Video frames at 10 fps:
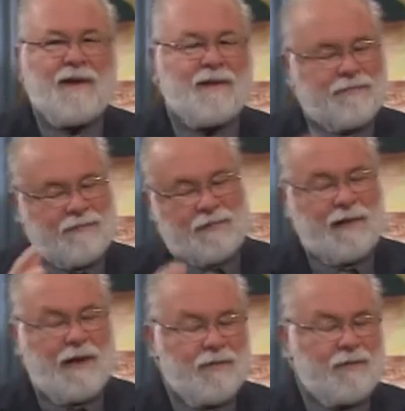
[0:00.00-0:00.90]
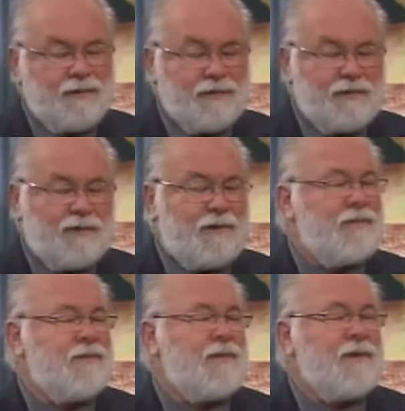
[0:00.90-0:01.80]
in, in the heritage
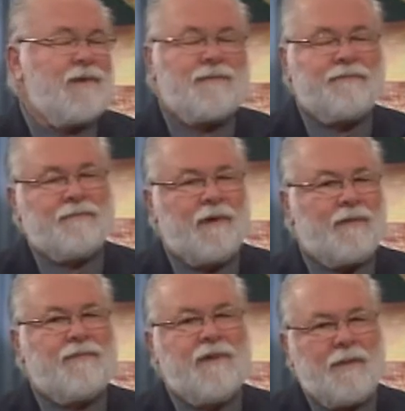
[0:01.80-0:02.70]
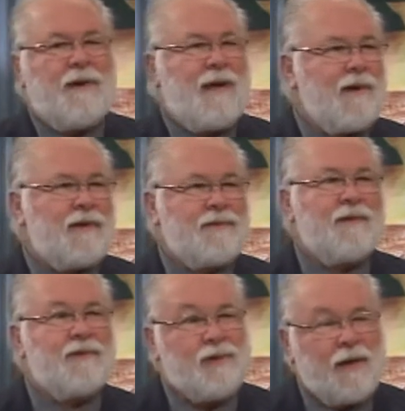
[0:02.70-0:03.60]
of, um, of Abraham,
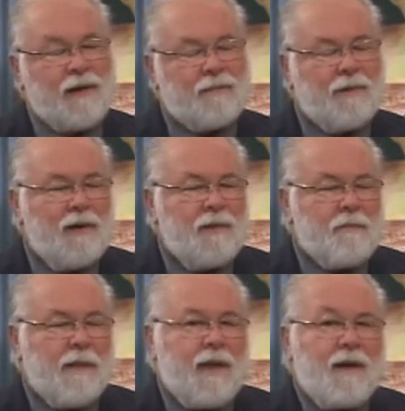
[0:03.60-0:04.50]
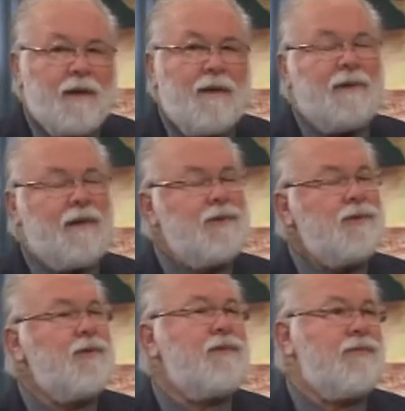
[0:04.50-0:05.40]
Isaac, and Jacob, can come
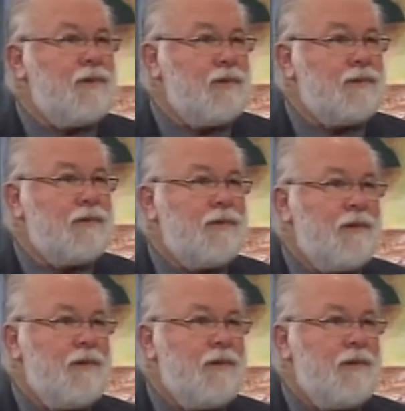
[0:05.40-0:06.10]
into the fold